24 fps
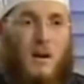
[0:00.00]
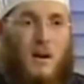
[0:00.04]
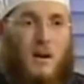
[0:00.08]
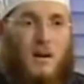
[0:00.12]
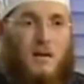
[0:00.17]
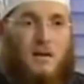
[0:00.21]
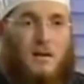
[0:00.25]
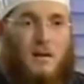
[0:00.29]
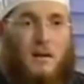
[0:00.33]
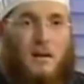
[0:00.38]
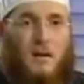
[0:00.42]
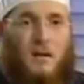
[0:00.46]
I
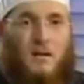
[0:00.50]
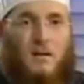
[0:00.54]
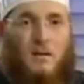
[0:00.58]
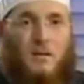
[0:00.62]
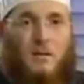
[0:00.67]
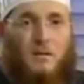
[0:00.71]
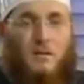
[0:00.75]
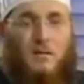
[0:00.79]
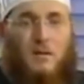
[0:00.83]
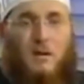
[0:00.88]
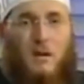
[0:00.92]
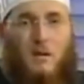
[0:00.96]
said,
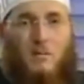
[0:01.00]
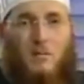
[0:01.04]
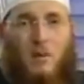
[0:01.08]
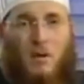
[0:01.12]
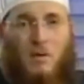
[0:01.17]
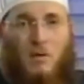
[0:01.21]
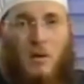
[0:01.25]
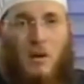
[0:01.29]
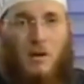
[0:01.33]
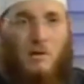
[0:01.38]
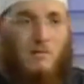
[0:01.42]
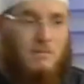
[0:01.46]
rule number
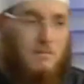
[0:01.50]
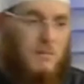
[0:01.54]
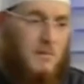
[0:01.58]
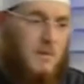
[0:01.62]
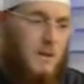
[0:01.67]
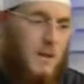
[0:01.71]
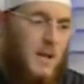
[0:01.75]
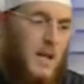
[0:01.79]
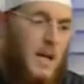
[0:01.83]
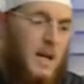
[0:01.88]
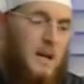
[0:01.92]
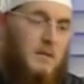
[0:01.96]
one,
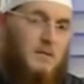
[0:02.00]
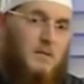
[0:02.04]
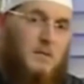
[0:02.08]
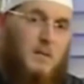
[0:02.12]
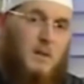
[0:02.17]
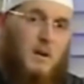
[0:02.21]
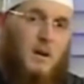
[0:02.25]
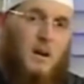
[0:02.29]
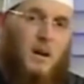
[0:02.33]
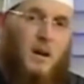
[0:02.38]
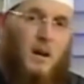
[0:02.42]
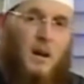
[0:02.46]
you have to
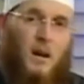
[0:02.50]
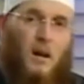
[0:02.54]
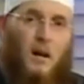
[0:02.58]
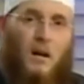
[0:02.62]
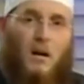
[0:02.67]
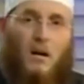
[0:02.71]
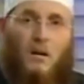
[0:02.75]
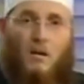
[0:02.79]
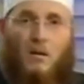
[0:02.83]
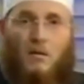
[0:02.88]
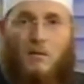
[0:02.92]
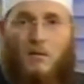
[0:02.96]
clear
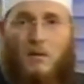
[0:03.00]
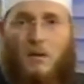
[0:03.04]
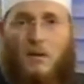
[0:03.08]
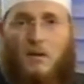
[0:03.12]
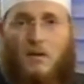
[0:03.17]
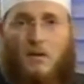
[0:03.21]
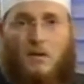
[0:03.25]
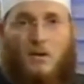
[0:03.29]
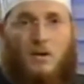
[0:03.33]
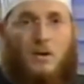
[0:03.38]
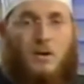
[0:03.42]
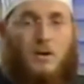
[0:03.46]
all of
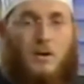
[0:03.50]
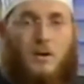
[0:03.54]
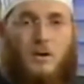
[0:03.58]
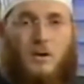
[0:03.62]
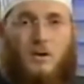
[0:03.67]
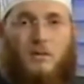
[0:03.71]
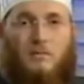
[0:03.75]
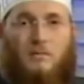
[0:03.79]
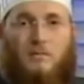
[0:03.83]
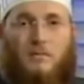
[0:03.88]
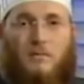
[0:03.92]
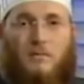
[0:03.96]
this dirt.